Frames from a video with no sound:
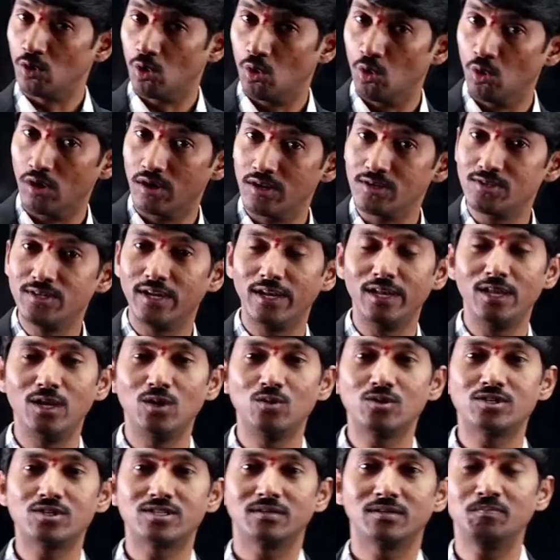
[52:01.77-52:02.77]
good
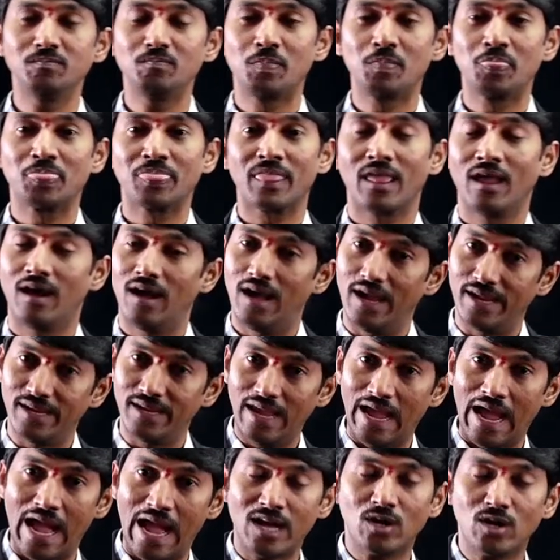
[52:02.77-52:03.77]
resolution,
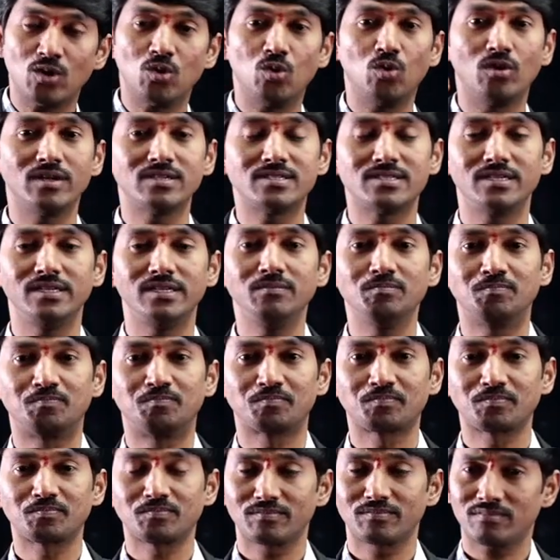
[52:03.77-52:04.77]
high accuracy,
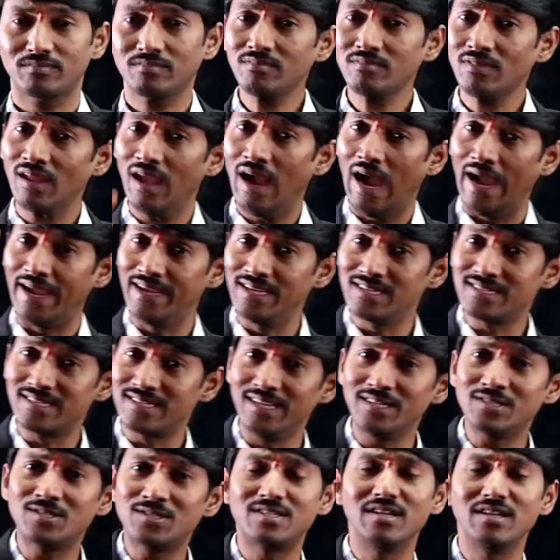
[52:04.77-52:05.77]
high
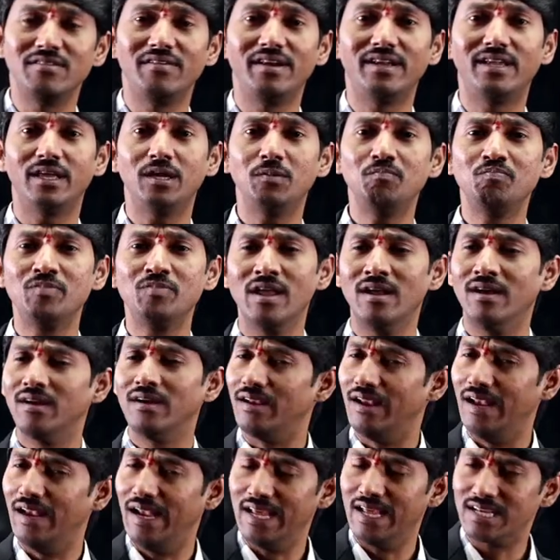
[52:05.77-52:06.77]
sensitivity,
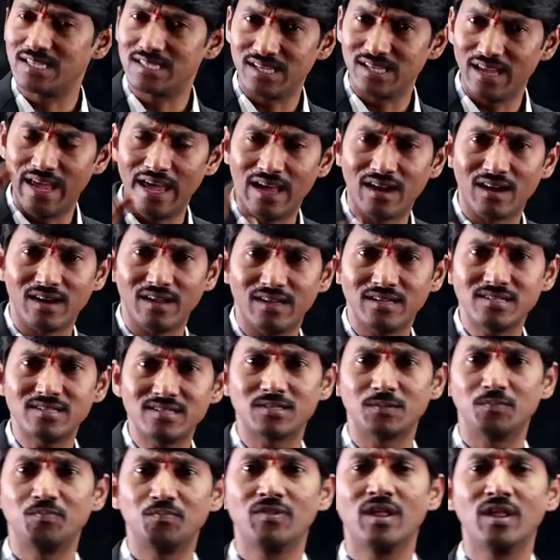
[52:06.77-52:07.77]
less
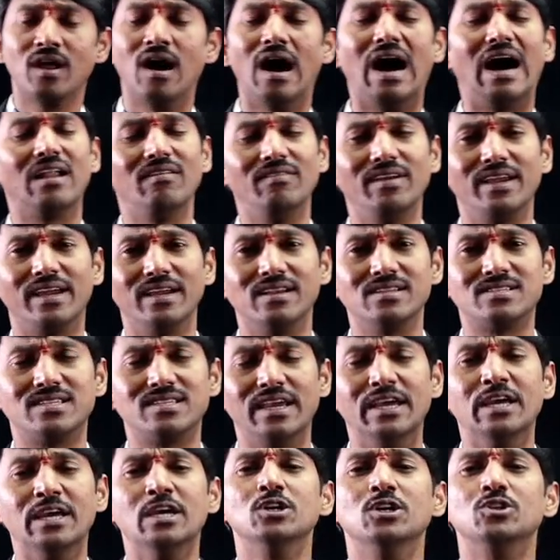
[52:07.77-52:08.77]
errors, or we can
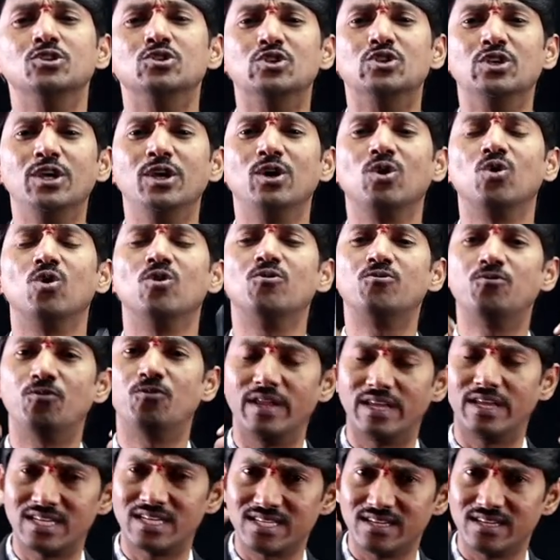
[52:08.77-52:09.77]
say zero
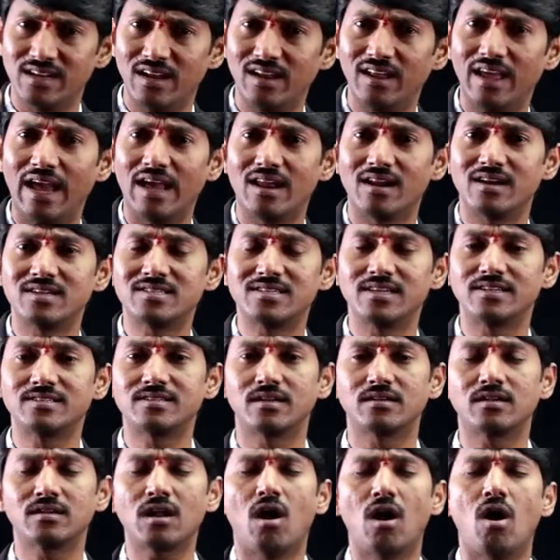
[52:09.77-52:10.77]
frictional errors,
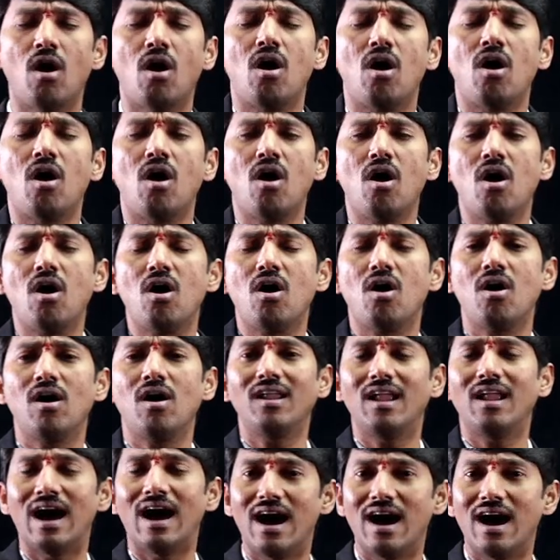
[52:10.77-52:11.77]
etc.
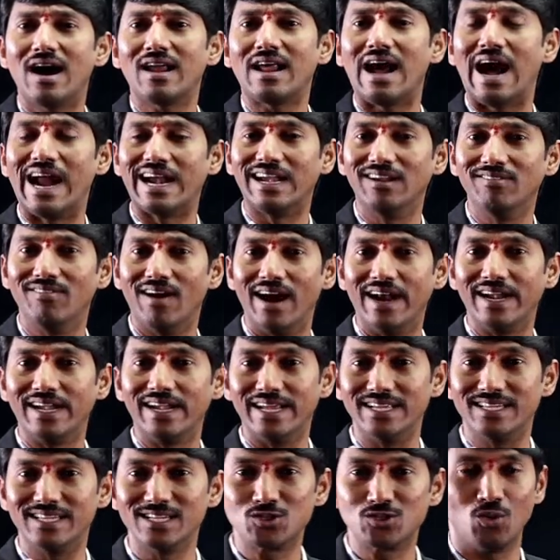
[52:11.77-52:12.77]
All are
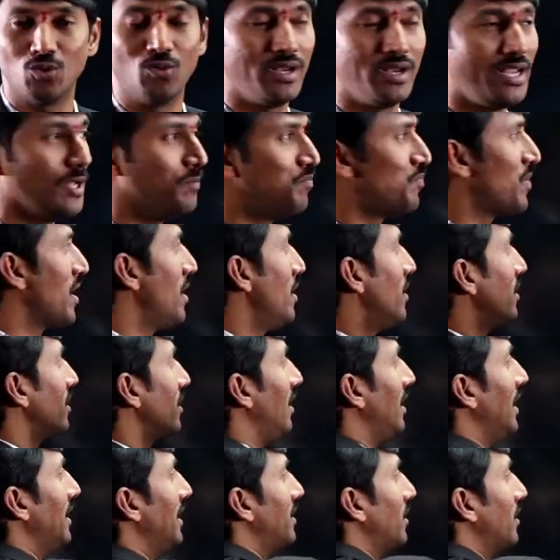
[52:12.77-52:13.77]
advantages only
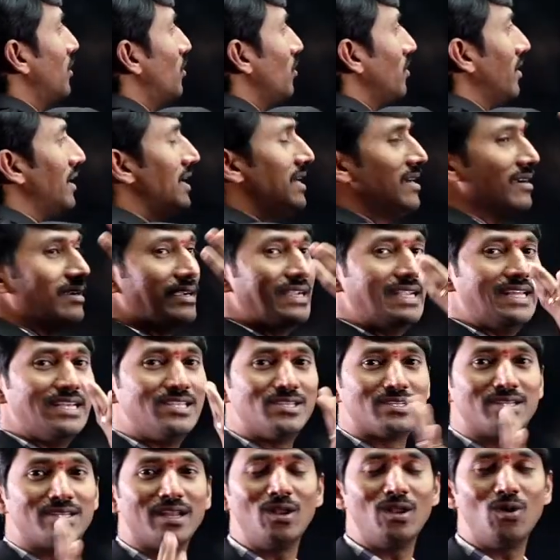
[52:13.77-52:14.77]
related to the
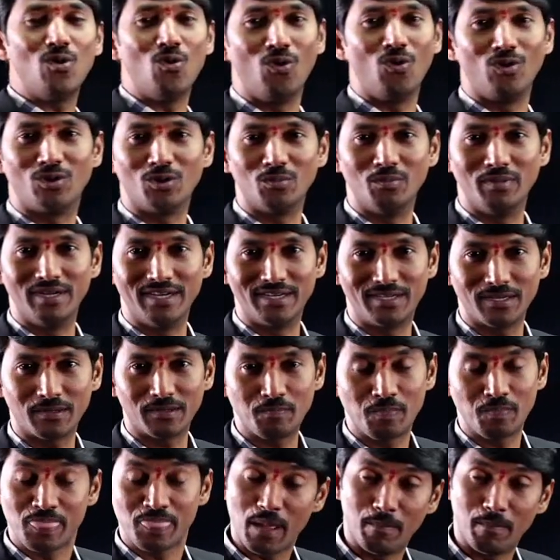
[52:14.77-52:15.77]
digital altimeter.
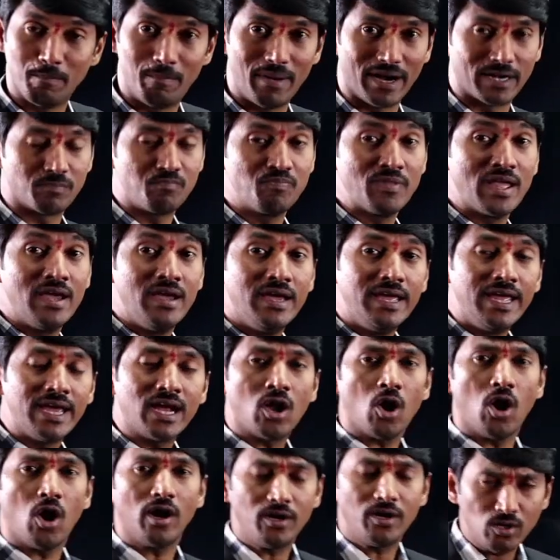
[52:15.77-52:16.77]
But
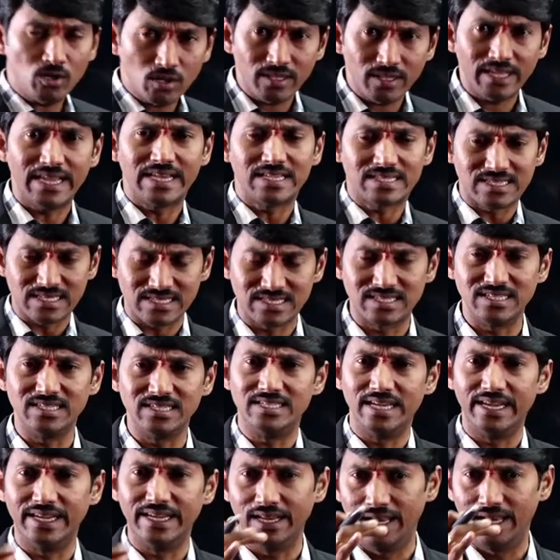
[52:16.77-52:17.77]
according to the
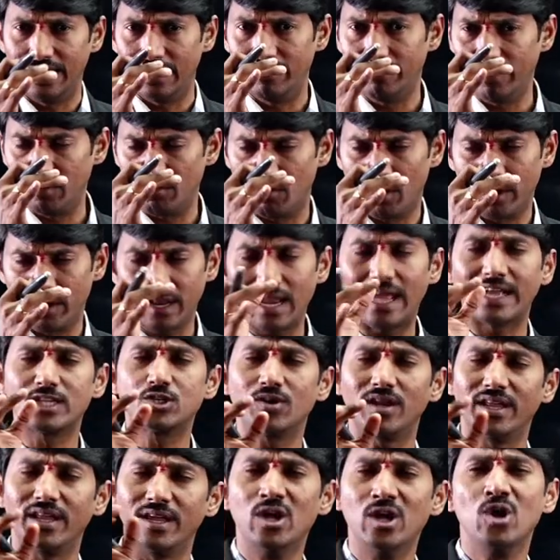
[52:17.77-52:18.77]
SSC JE level model,
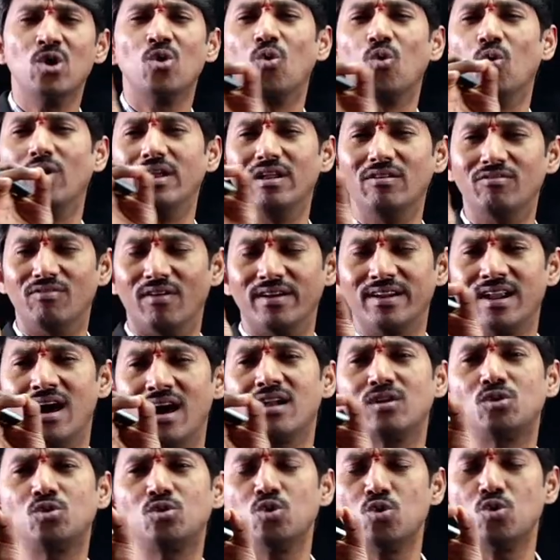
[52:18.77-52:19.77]
actually only one
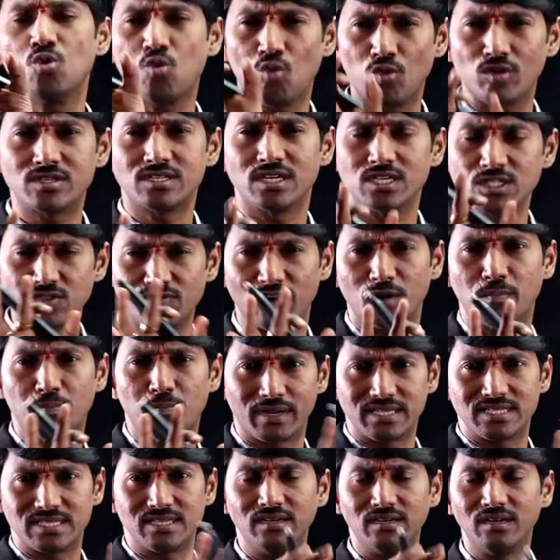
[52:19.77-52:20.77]
or two questions were
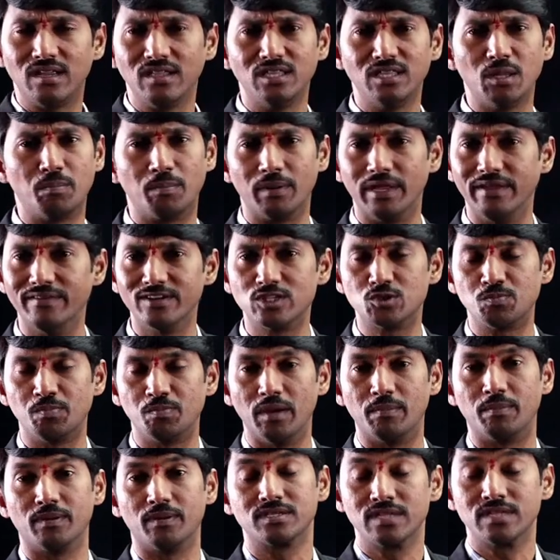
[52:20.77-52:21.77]
present in the previous
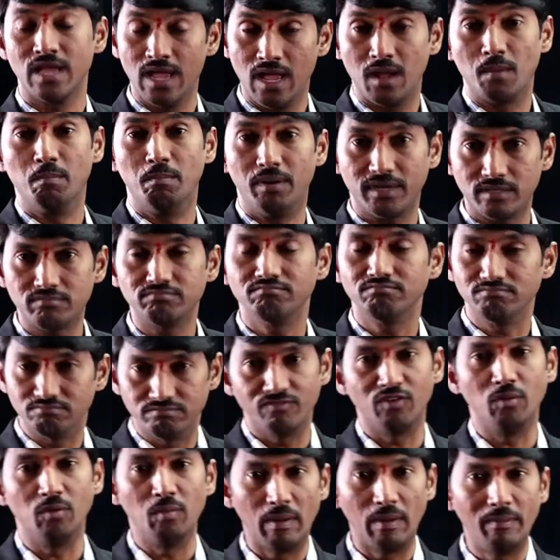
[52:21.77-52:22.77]
papers. But
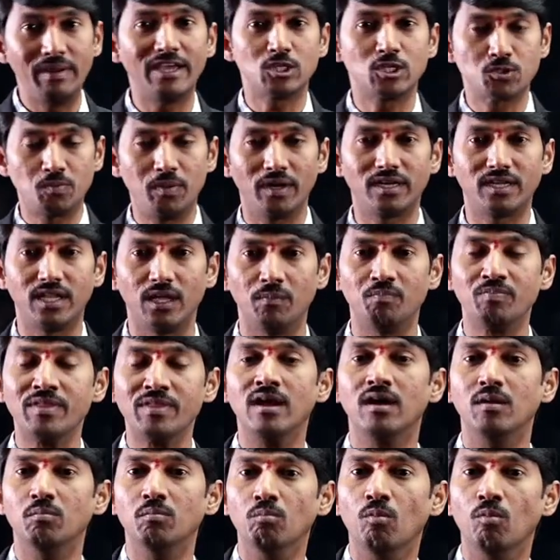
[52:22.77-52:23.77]
we may be expecting
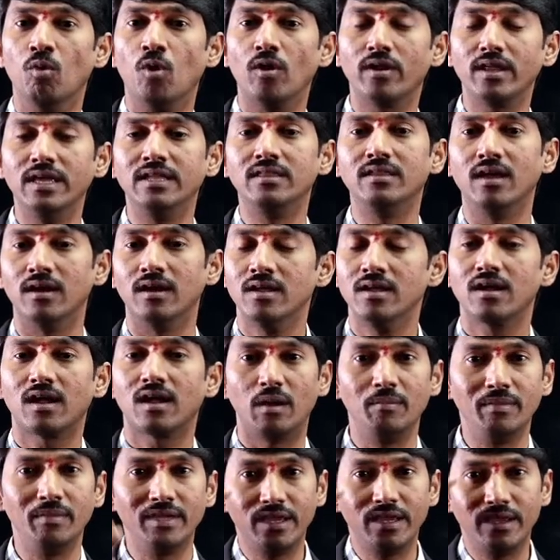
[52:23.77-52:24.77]
more in the
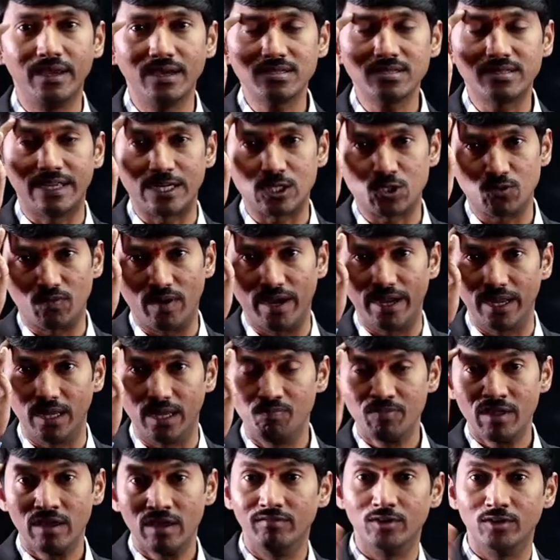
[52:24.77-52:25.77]
coming years. That's
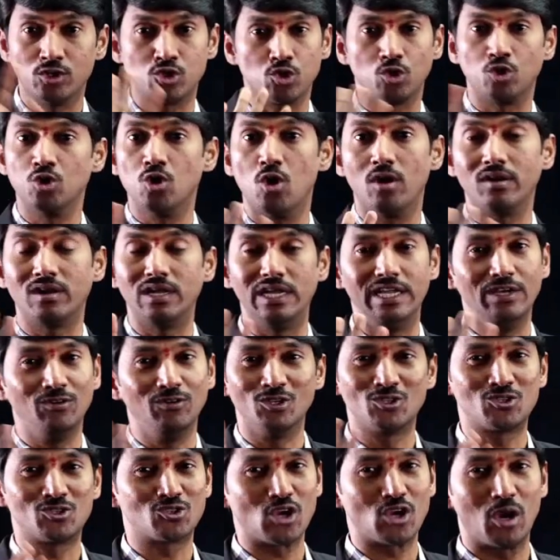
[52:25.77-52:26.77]
why we should not
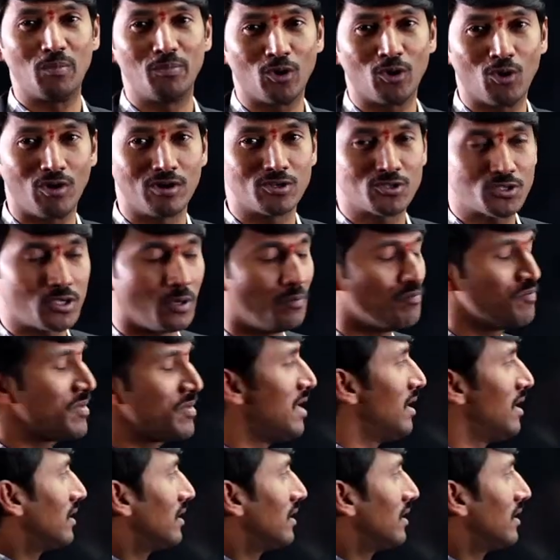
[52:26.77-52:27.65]
leave this topic also.